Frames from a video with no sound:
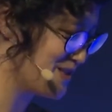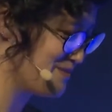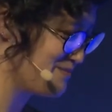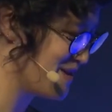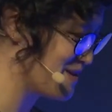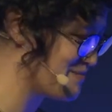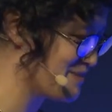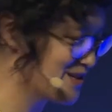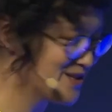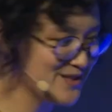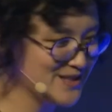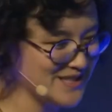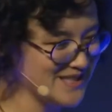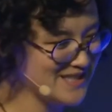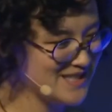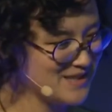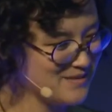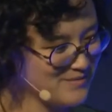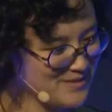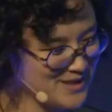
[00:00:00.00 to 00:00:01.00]
to make better
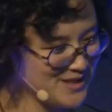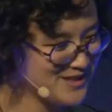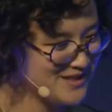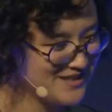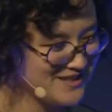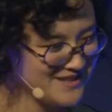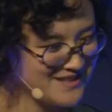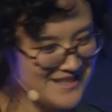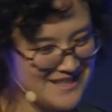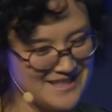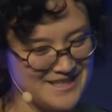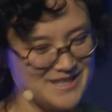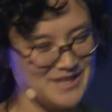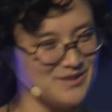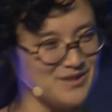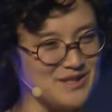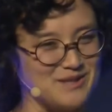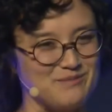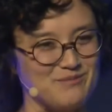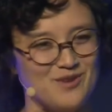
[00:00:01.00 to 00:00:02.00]
systems is to
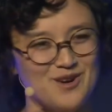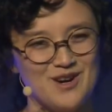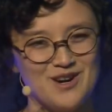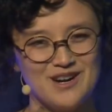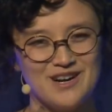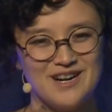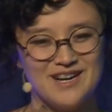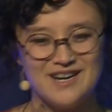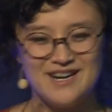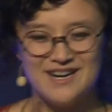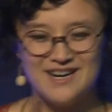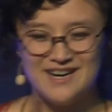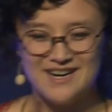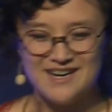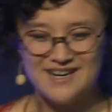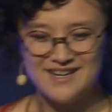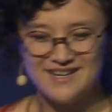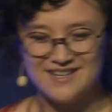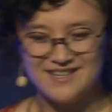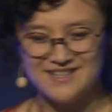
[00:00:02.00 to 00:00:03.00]
use them wrong.
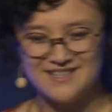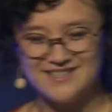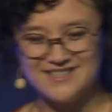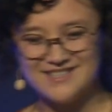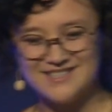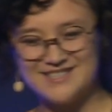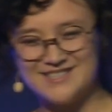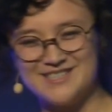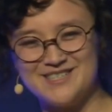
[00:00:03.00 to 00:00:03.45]
I